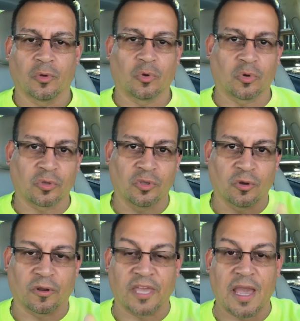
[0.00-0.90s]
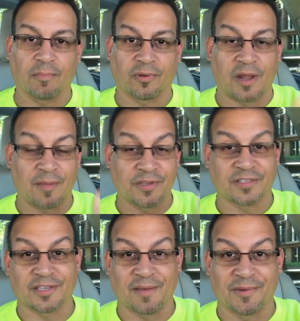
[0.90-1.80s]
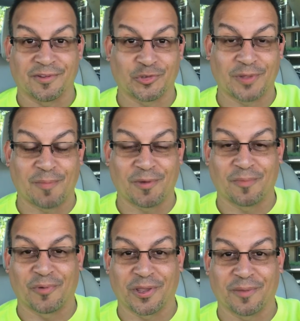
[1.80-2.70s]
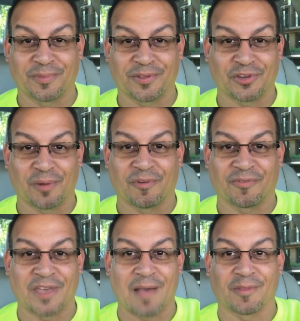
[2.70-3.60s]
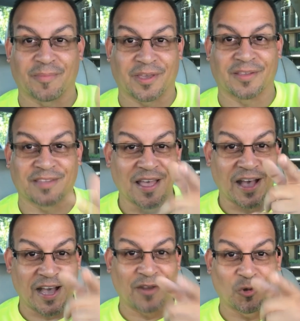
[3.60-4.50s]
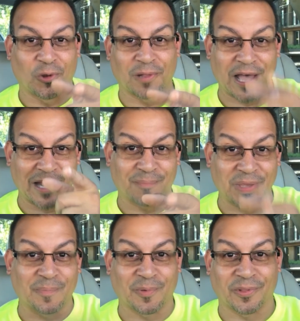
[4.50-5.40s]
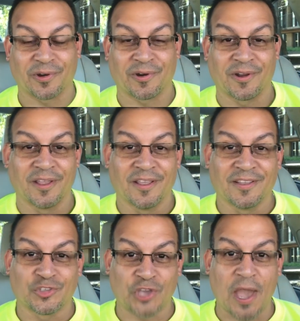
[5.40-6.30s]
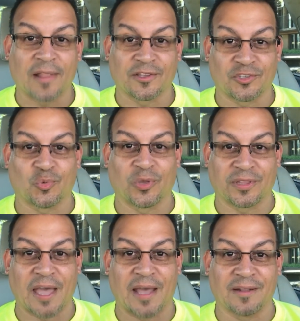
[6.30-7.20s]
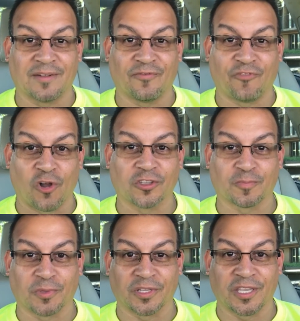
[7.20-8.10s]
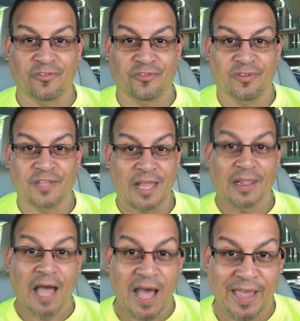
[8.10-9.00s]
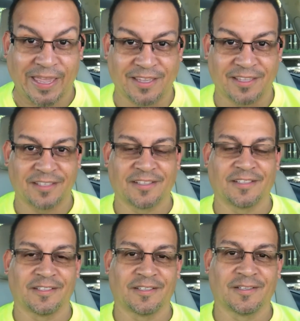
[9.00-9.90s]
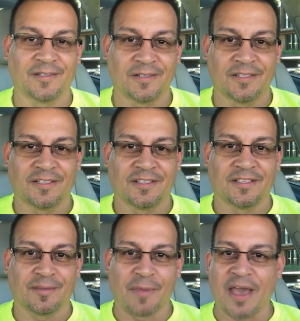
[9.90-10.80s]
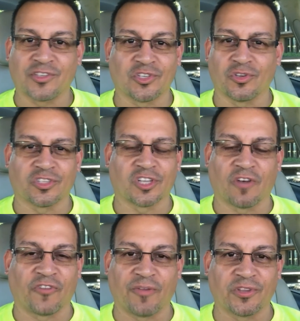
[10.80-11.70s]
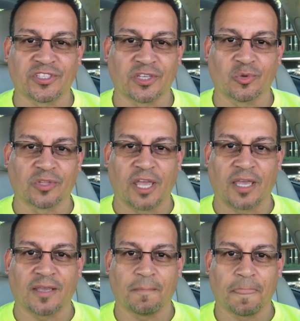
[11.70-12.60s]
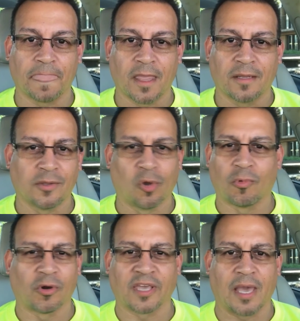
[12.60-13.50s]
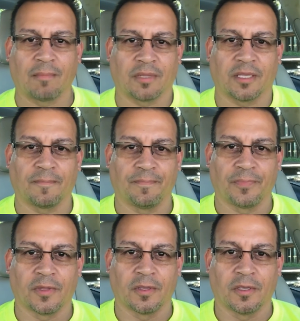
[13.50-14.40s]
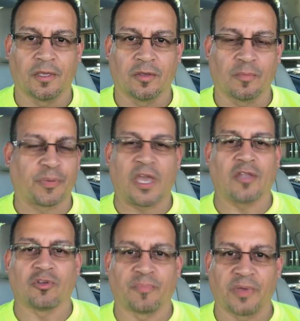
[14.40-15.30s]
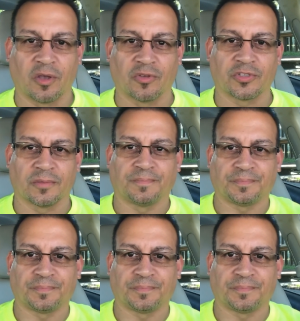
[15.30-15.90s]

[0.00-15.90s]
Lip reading: Or you're a gambler. Obviously, I'm gonna bring up the term of gambling because I know a lot of people that are challenged with that false belief, that lie. Imagine yourself every single day. No more gambling. You're paying your bills.